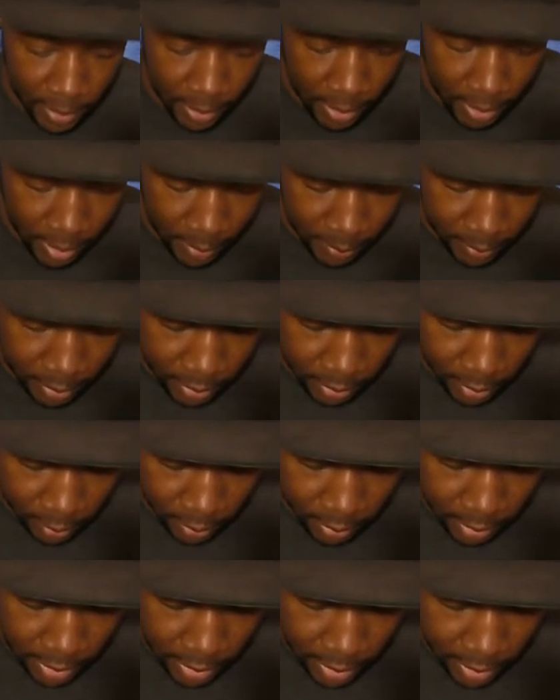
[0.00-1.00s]

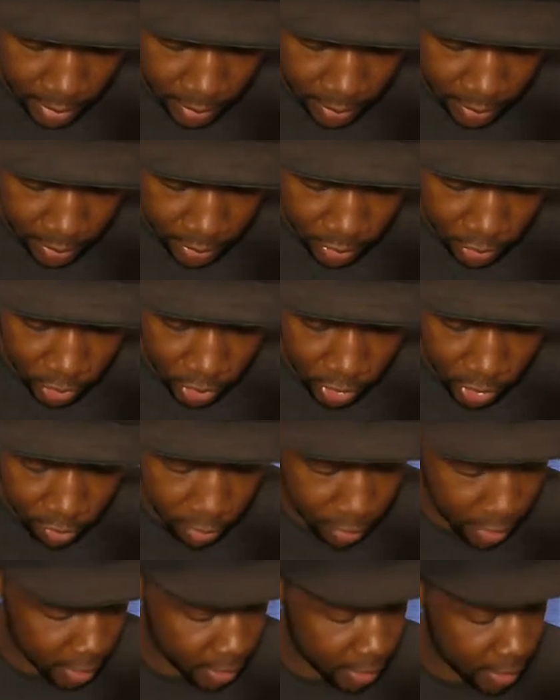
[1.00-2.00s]
Absolutely is the G
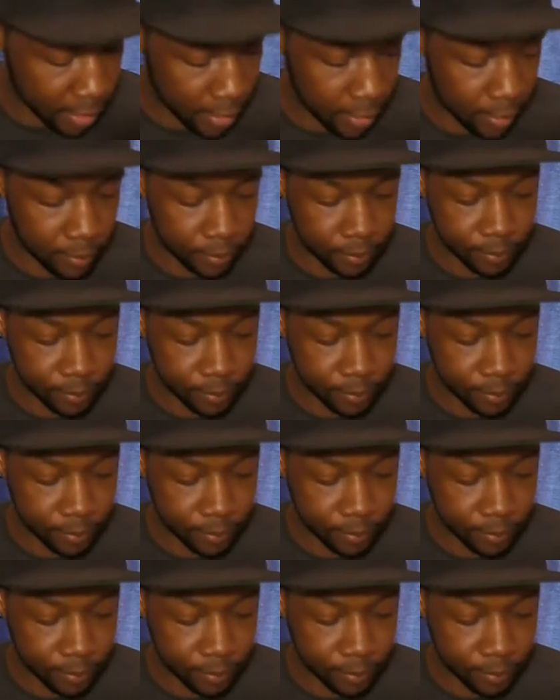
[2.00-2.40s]
crank here.